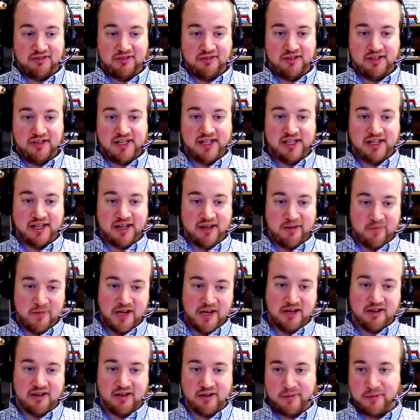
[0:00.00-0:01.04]
he came
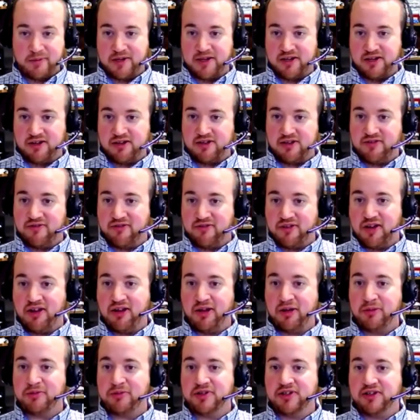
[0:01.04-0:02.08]
back up here,
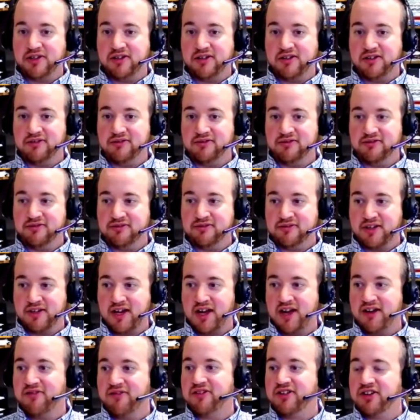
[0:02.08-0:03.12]
developed a
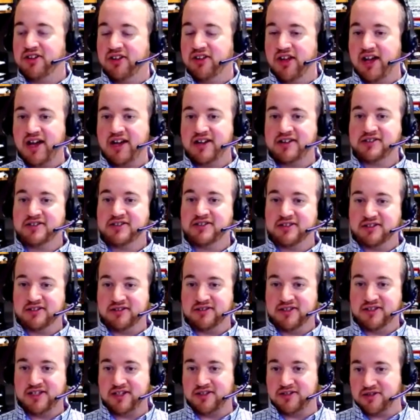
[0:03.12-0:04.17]
kind of a class to
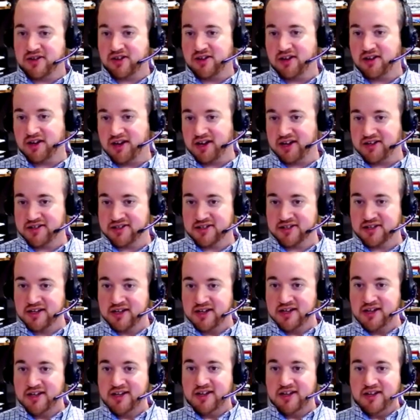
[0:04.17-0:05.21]
teach our guys.
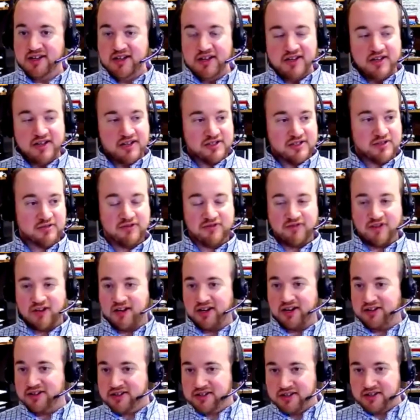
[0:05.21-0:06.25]
So we've
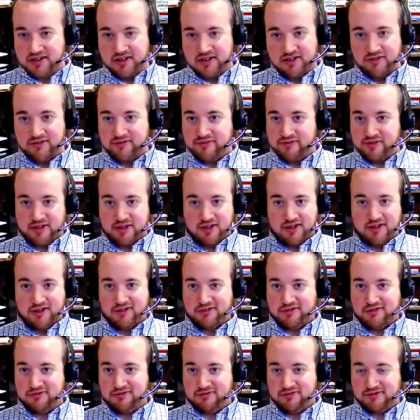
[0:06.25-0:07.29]
got a ton
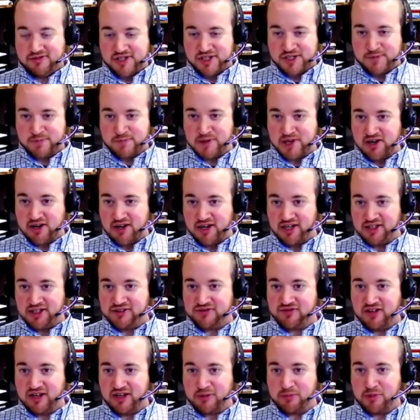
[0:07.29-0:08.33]
of spare
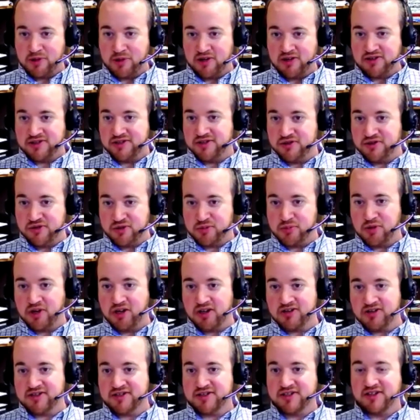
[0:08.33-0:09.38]
HVAC parts, used
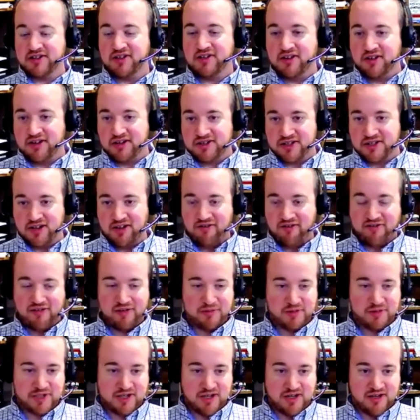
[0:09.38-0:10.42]
parts sitting on a shelf
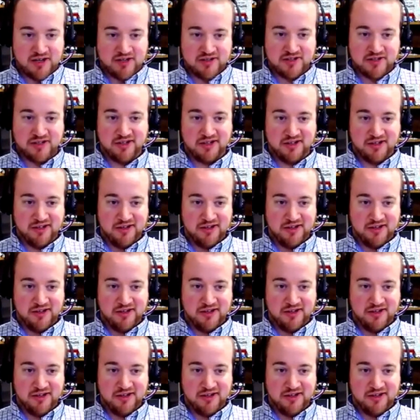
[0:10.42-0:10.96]
upstairs that